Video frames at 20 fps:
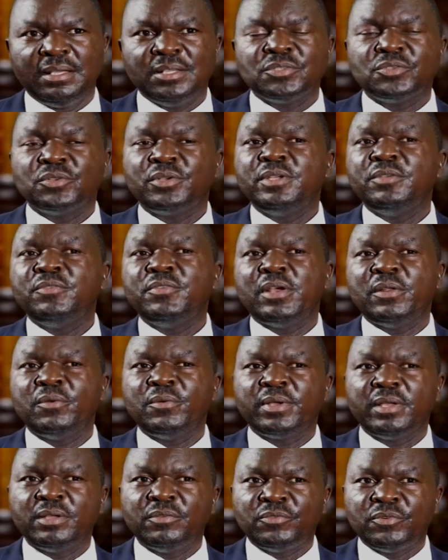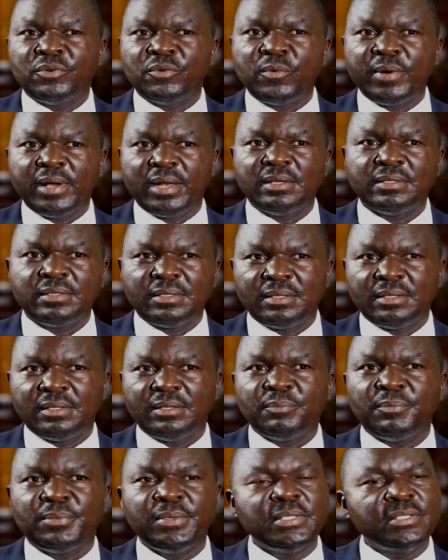So if you are looking for wealth,
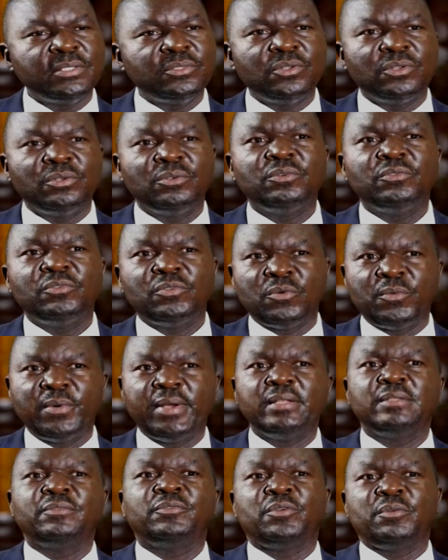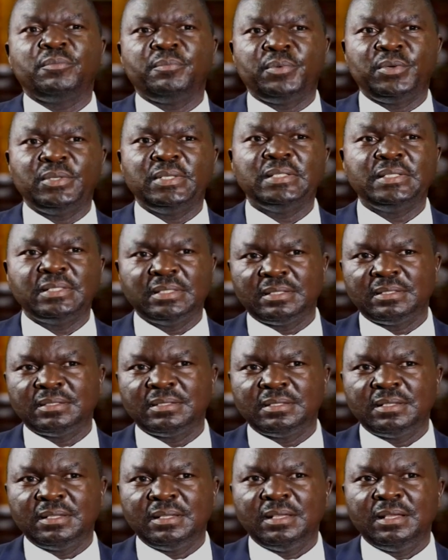please don't look for wealth from
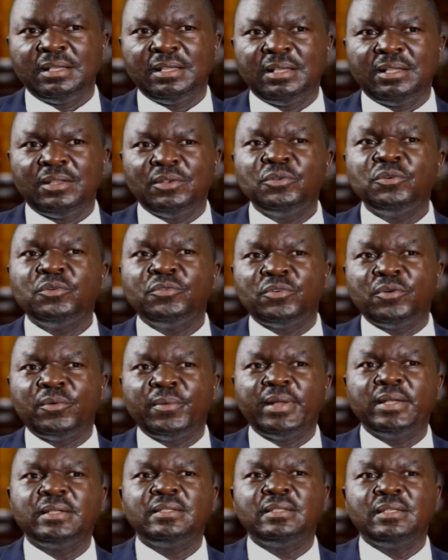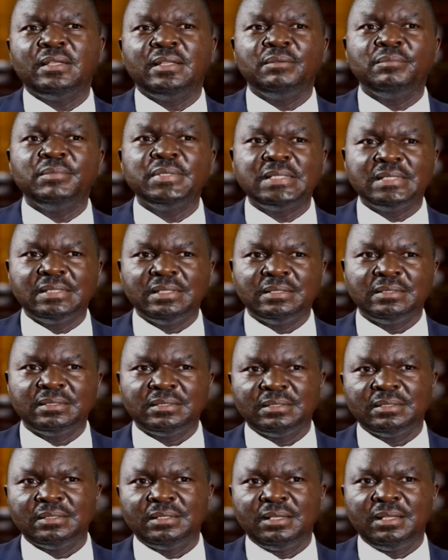politics. Look for wealth in
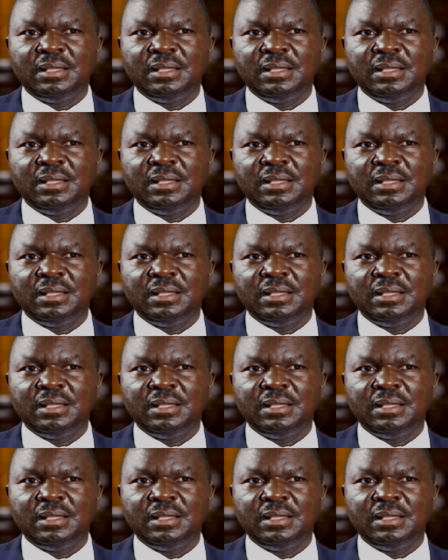business.